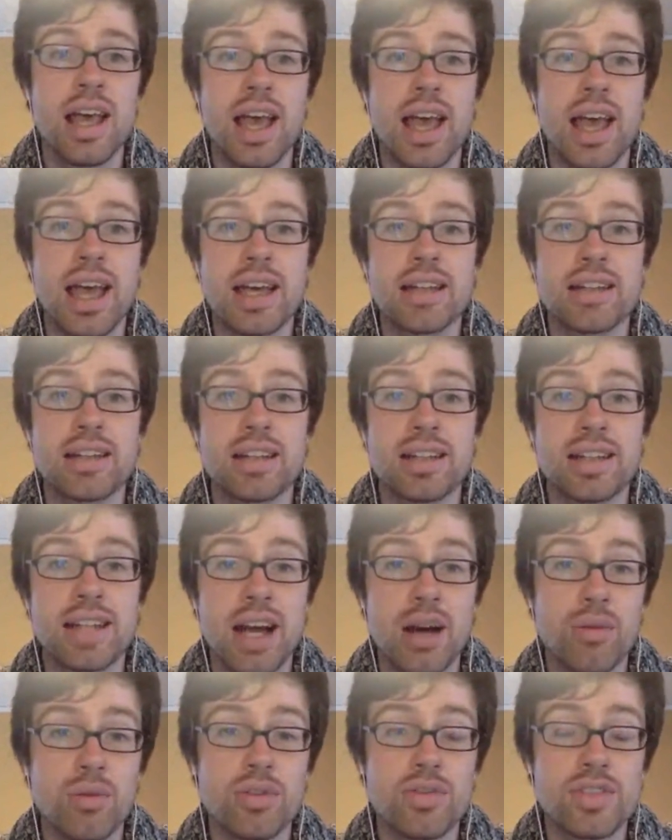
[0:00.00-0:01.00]
and
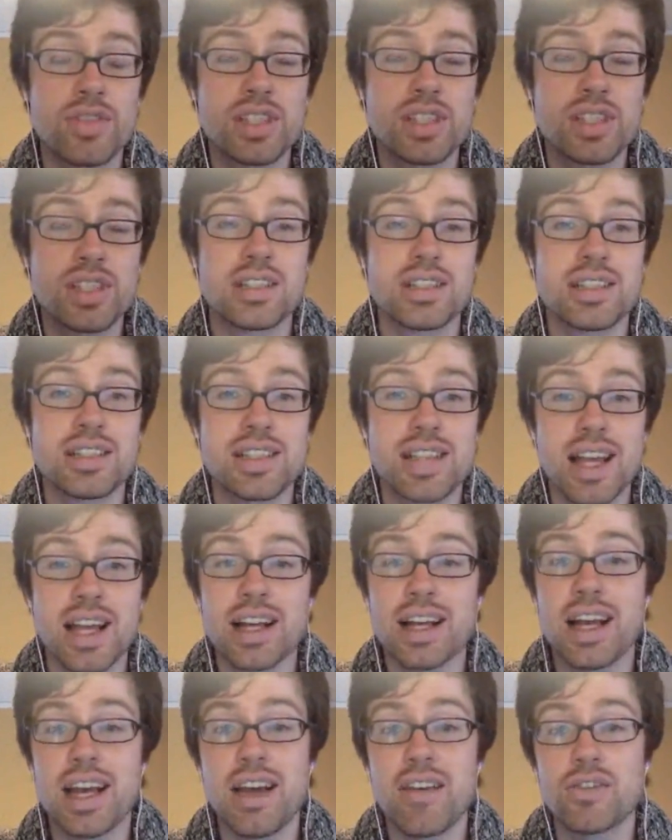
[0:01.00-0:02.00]
now we've seen
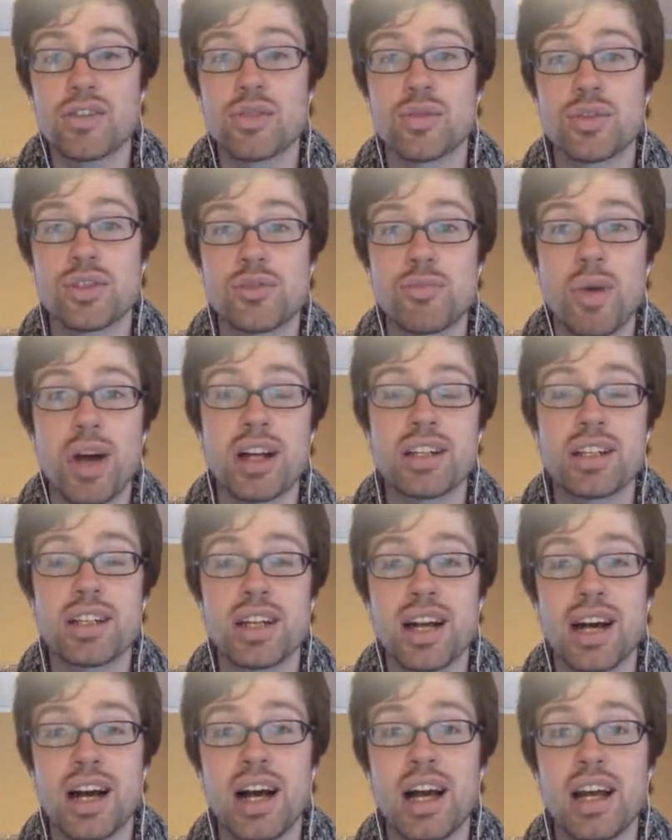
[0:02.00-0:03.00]
Gonzaga have to
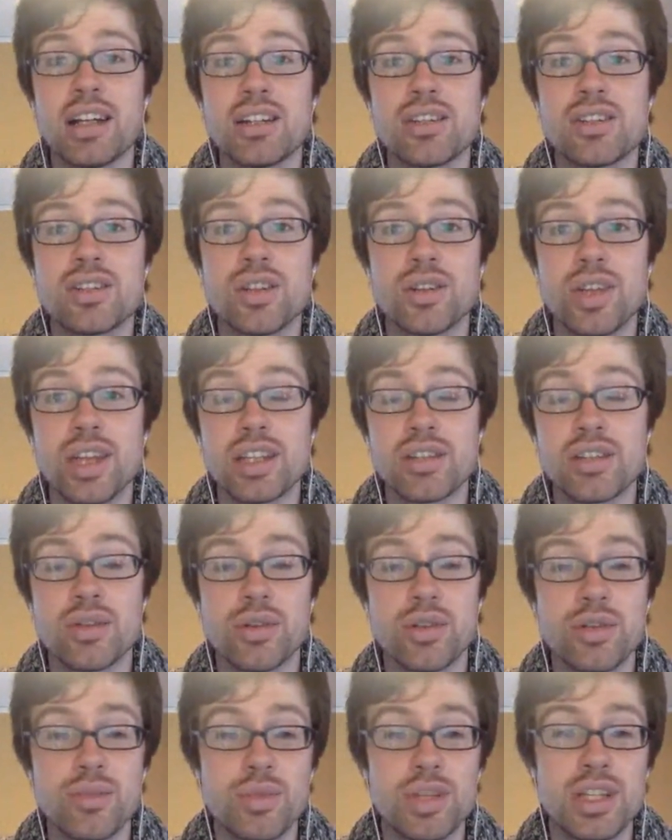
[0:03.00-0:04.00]
respond in kind, and so that's
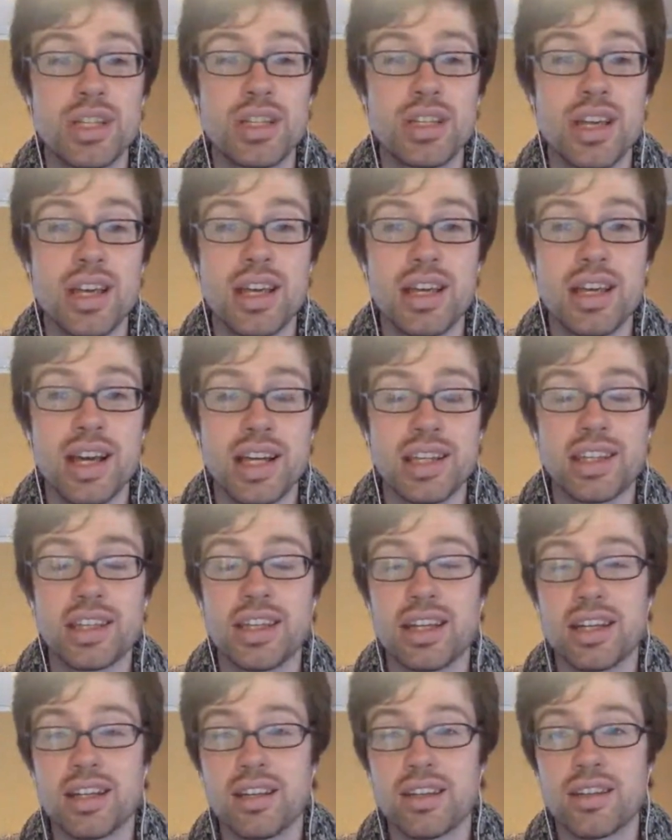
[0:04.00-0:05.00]
going to be, I
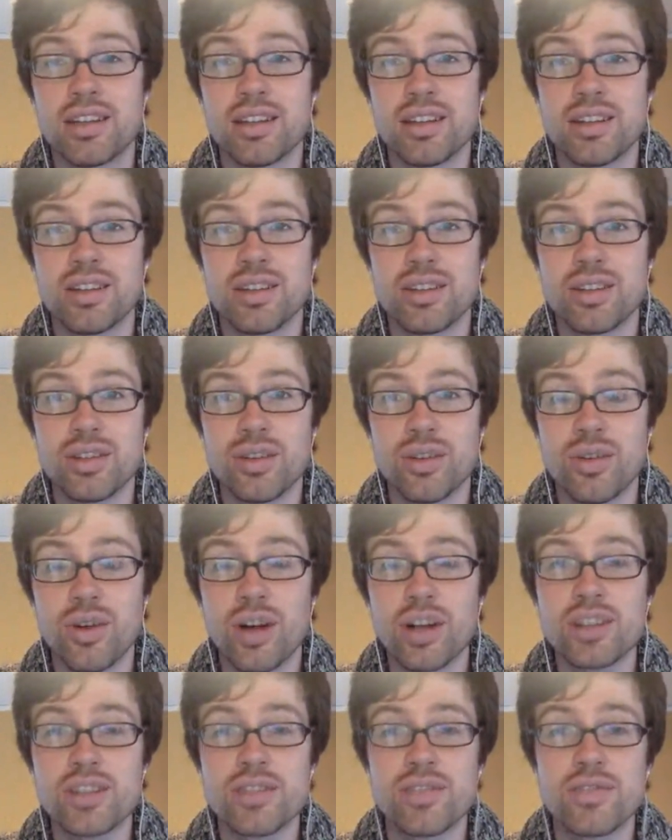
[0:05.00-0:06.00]
think, kind of the
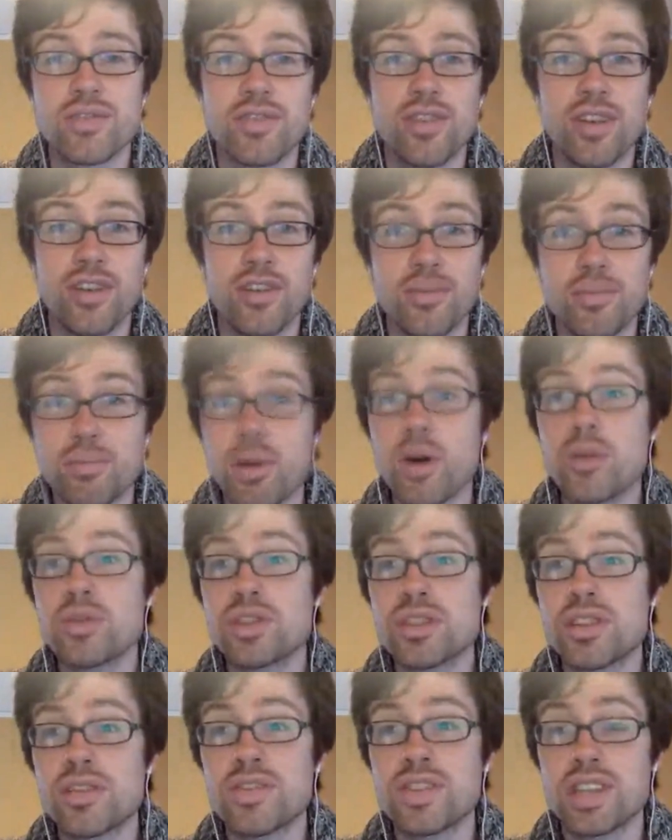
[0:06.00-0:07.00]
crux of
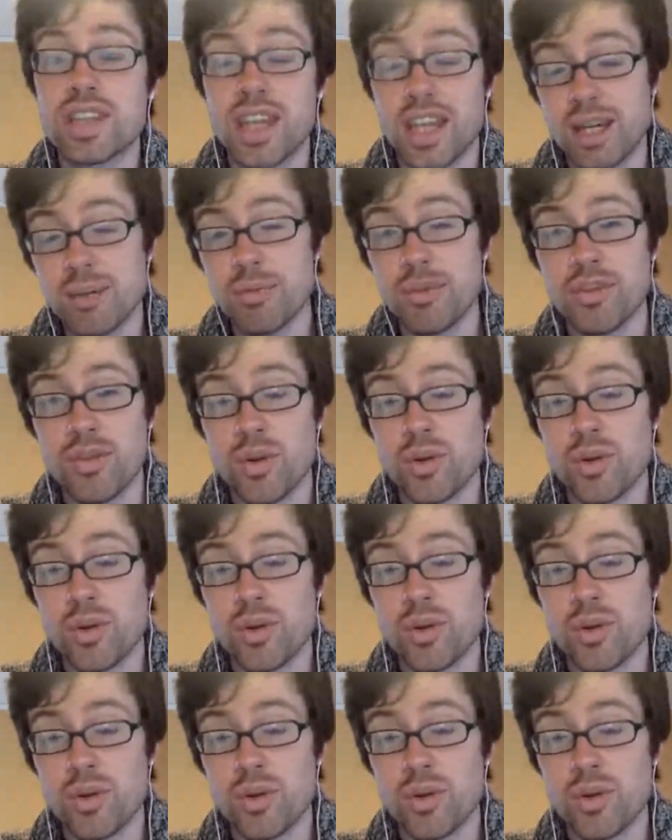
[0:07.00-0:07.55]
most of the game.